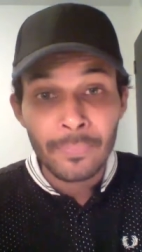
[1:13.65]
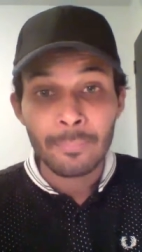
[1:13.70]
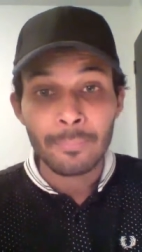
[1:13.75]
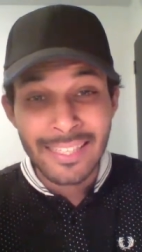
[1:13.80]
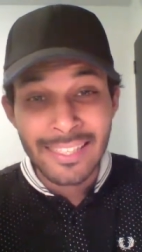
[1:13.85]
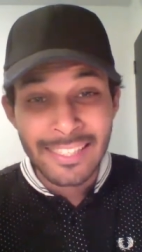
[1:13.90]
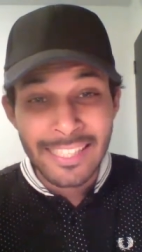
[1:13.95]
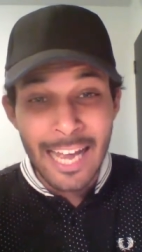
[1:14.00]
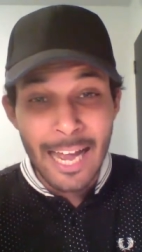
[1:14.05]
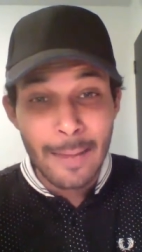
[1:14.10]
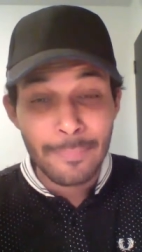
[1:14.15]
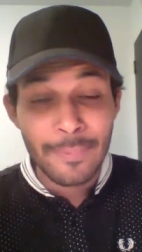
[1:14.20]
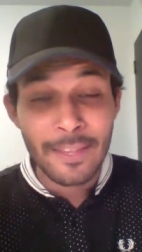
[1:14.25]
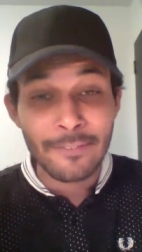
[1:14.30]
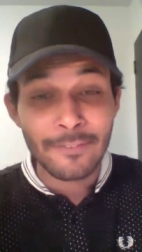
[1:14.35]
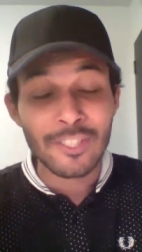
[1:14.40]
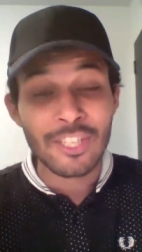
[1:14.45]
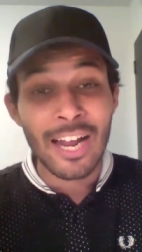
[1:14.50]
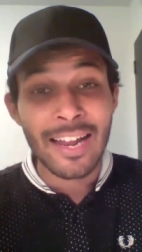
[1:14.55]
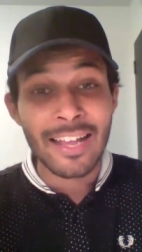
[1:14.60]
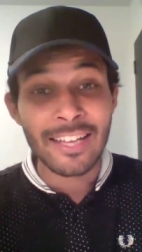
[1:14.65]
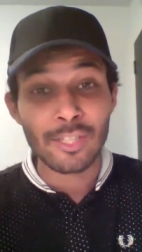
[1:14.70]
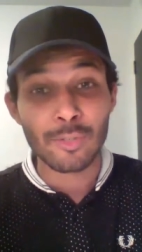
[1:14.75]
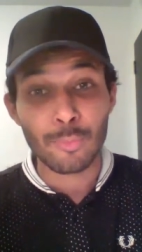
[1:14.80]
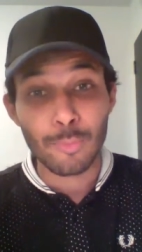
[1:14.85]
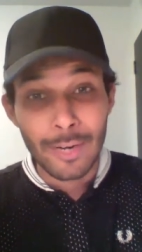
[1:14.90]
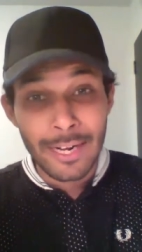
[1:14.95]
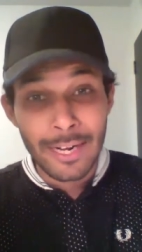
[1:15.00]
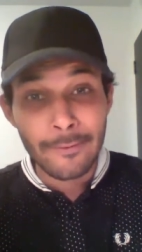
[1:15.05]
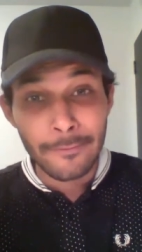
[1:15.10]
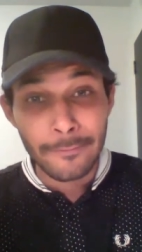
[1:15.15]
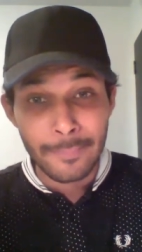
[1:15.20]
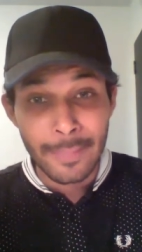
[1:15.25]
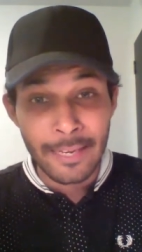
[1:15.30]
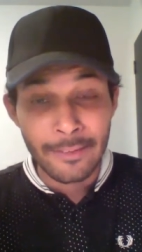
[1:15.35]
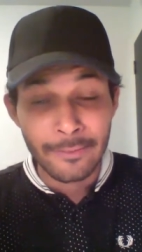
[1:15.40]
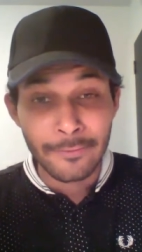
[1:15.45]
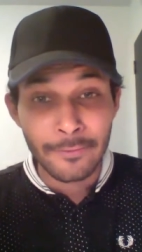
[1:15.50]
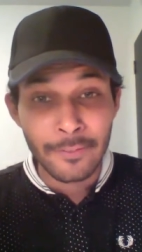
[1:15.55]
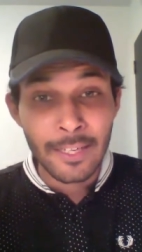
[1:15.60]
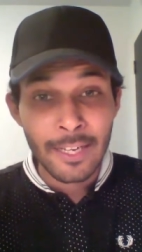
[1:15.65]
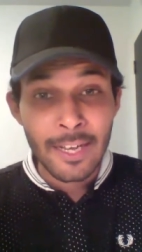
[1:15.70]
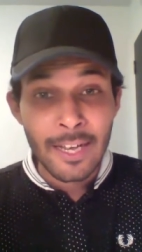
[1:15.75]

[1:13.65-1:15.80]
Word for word: This time they've challenged Will Smith,